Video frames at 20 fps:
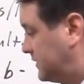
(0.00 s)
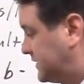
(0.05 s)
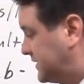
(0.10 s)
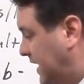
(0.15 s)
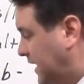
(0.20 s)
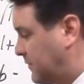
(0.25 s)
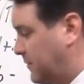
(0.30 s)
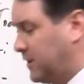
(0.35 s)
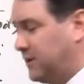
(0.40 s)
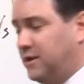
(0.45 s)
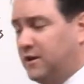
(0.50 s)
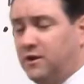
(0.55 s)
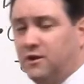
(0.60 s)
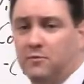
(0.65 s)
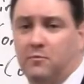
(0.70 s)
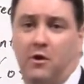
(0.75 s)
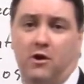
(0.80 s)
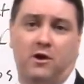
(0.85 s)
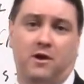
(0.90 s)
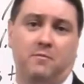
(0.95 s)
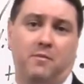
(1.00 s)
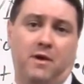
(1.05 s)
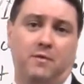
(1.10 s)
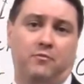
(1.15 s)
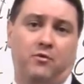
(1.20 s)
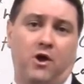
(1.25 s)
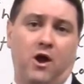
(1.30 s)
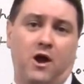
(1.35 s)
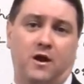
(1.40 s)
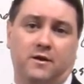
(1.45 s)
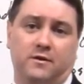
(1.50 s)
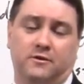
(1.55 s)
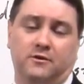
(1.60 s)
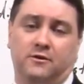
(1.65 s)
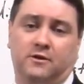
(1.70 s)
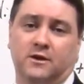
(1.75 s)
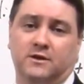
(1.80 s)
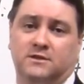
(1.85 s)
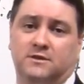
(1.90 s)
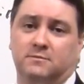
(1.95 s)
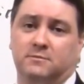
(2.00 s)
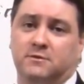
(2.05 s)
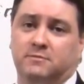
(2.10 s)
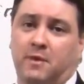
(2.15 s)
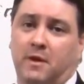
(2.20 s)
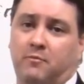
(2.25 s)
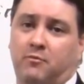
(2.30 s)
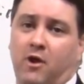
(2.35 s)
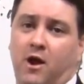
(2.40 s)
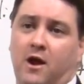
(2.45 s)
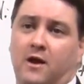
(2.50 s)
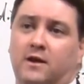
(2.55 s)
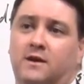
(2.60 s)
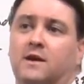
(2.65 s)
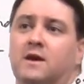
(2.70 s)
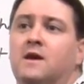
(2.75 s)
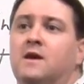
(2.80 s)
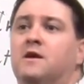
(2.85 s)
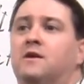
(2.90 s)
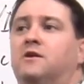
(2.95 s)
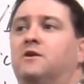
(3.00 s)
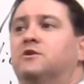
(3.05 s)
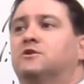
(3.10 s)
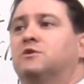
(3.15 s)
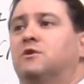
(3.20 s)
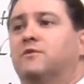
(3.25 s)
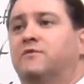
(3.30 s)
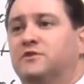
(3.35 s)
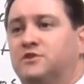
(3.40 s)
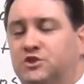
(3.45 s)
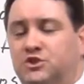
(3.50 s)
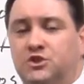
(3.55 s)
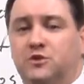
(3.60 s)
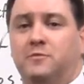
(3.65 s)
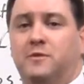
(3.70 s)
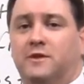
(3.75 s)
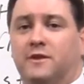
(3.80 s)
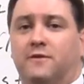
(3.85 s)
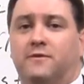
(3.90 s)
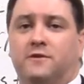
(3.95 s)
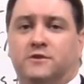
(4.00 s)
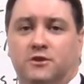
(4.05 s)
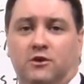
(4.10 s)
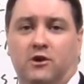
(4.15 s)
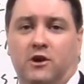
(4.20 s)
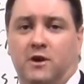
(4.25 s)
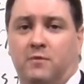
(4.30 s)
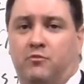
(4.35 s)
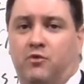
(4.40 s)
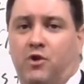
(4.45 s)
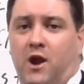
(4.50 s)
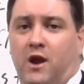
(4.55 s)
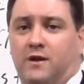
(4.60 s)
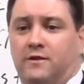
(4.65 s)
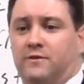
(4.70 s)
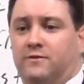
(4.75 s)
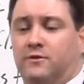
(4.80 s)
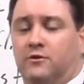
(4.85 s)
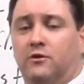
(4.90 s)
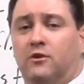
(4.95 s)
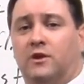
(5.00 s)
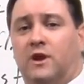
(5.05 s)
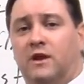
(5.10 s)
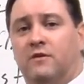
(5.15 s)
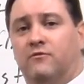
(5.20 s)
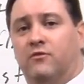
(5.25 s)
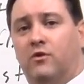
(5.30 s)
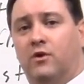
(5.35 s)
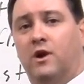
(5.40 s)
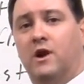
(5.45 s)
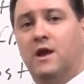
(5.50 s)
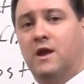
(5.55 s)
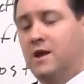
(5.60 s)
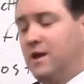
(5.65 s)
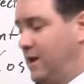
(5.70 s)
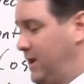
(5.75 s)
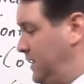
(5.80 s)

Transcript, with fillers: segmenting your market by product, your customers by product, you're sort of assuming that there's already a product that they're looking for.